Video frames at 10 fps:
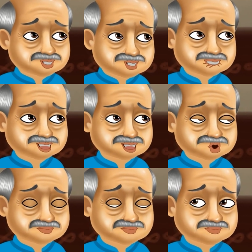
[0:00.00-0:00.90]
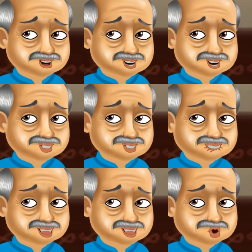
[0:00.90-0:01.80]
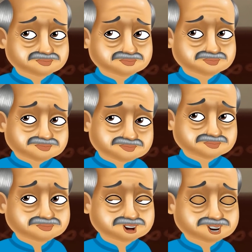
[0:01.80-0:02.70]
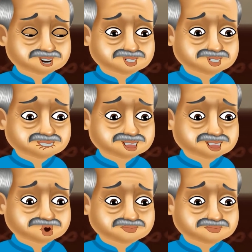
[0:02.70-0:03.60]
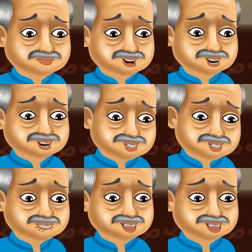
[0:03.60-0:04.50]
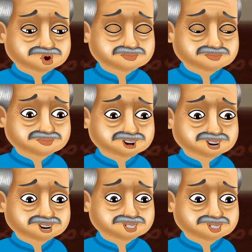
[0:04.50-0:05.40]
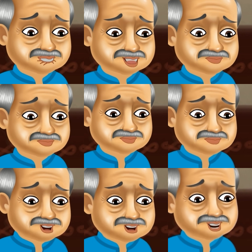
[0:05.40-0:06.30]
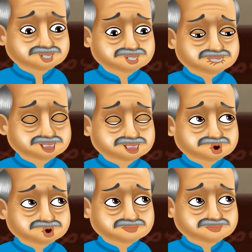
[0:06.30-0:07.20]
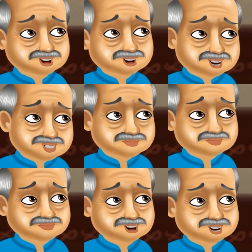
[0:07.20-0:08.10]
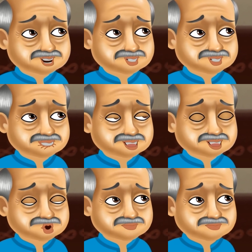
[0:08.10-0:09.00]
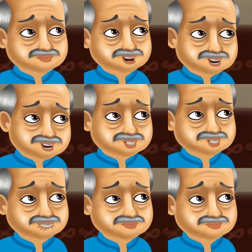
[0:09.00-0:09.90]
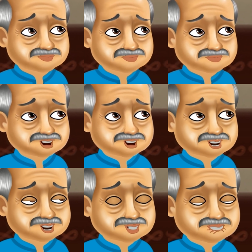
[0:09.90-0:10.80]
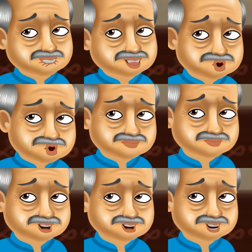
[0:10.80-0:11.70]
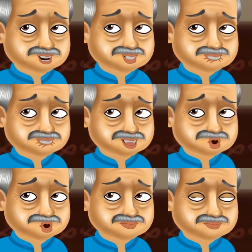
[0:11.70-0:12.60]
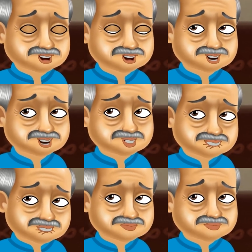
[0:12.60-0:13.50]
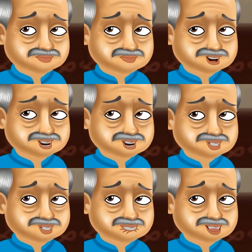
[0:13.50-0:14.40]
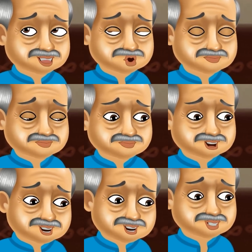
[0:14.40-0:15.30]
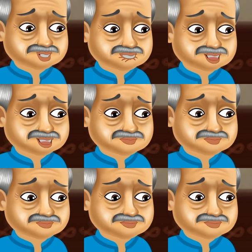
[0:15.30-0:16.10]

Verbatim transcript: I wish they were here. They would have helped me so enthusiastically. But unfortunately, I myself took their lives. My whole family is dead but I still can't give up making these crackers because I love doing this.